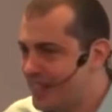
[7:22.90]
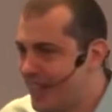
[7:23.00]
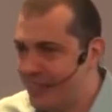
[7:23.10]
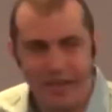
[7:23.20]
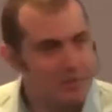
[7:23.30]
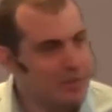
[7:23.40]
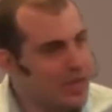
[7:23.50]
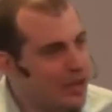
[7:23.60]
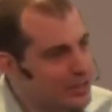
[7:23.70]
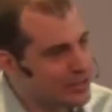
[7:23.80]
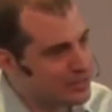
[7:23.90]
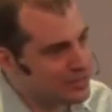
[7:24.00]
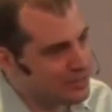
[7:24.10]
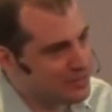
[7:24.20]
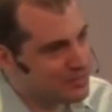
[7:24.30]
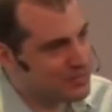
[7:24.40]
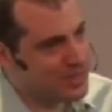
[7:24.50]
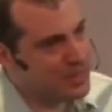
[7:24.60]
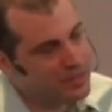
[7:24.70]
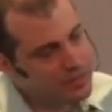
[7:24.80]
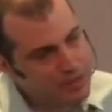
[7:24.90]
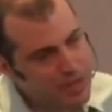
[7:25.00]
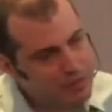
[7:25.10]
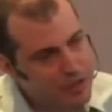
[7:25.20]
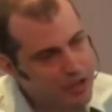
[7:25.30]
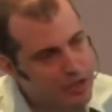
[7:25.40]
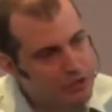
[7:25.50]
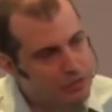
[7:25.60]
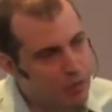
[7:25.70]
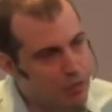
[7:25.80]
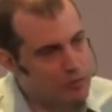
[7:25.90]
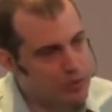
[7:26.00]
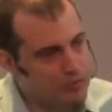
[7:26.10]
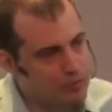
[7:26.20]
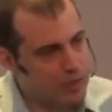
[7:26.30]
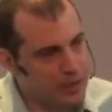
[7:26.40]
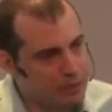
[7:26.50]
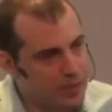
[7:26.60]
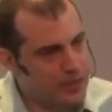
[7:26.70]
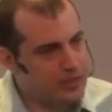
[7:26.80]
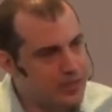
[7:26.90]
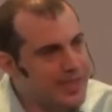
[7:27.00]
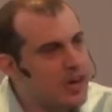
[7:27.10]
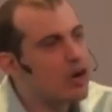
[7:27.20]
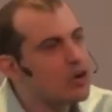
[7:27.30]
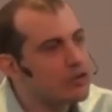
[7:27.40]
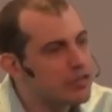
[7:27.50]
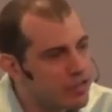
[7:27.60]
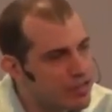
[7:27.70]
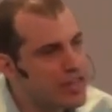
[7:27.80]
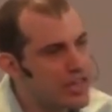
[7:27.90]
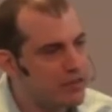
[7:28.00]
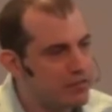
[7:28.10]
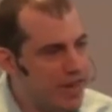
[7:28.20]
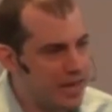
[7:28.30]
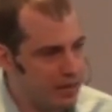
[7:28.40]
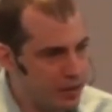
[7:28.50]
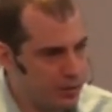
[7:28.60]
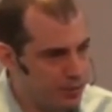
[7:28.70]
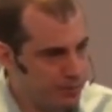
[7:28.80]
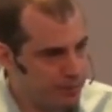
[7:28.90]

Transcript: And they can be lost. They're not very good forms of money because they are the thing of value.